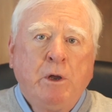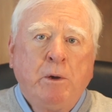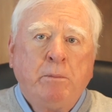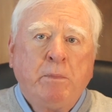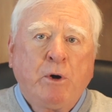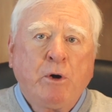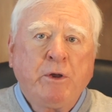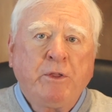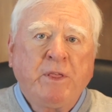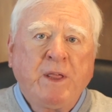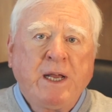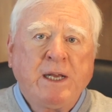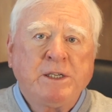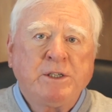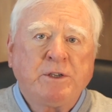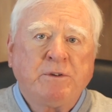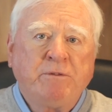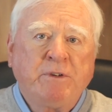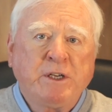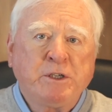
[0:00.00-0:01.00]

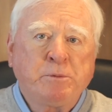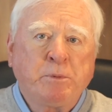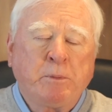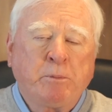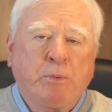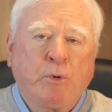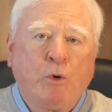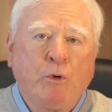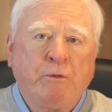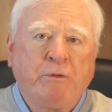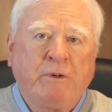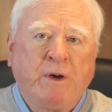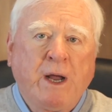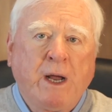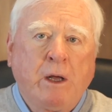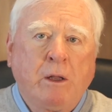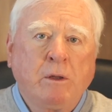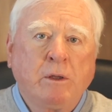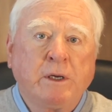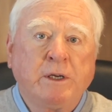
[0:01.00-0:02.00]
Marathon's investment
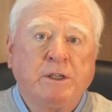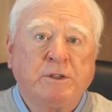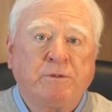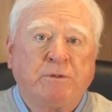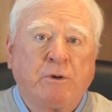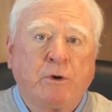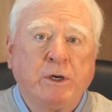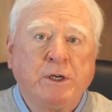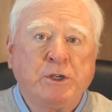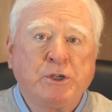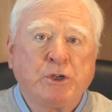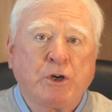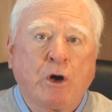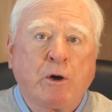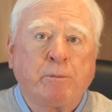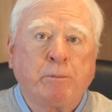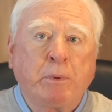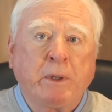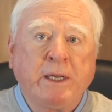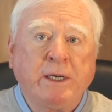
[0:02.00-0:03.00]
profile is very
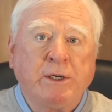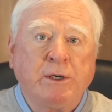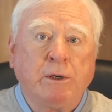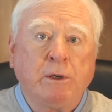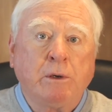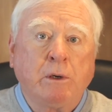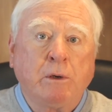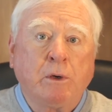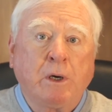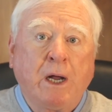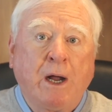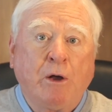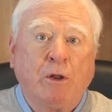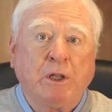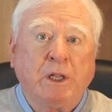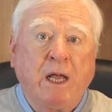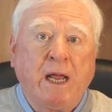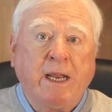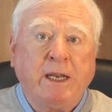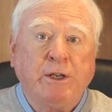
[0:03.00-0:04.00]
sharply
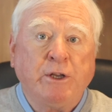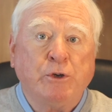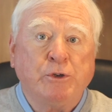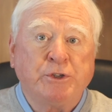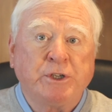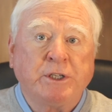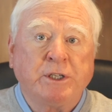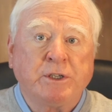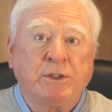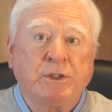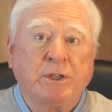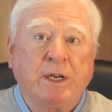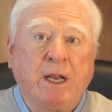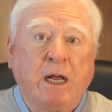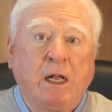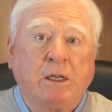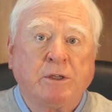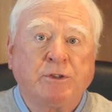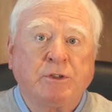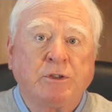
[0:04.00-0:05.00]
outlined using this
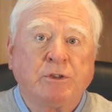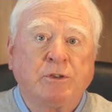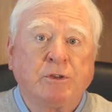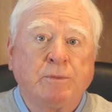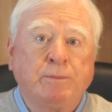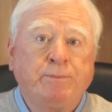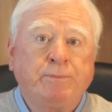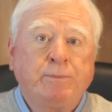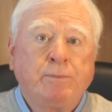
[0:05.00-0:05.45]
analysis.